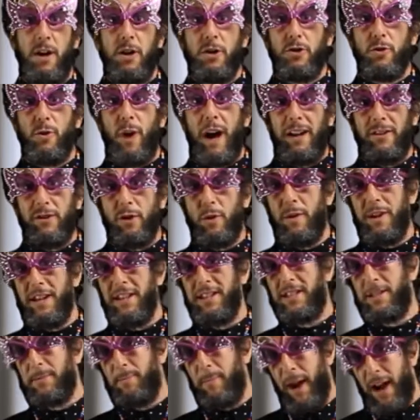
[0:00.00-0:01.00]
So how do we
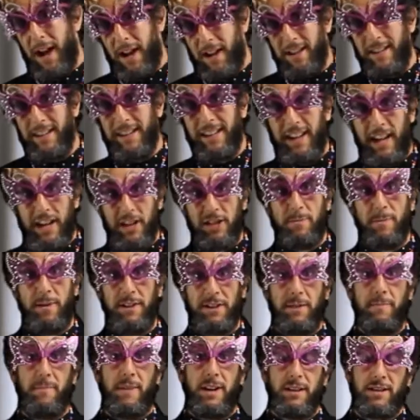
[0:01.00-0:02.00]
inspire
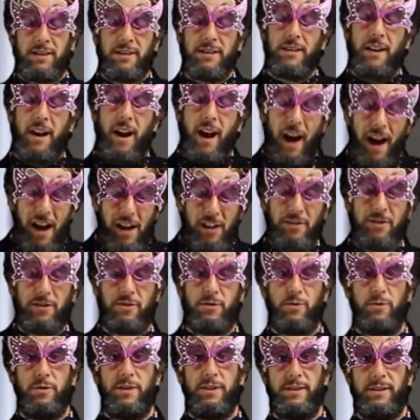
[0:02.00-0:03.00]
engagement amongst our
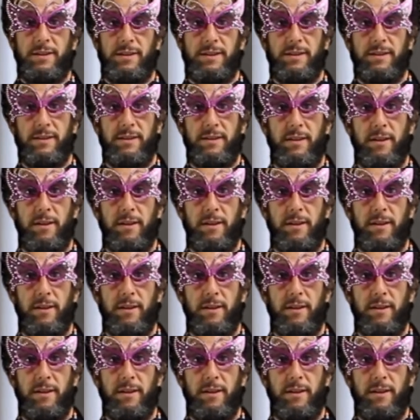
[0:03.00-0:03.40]
students?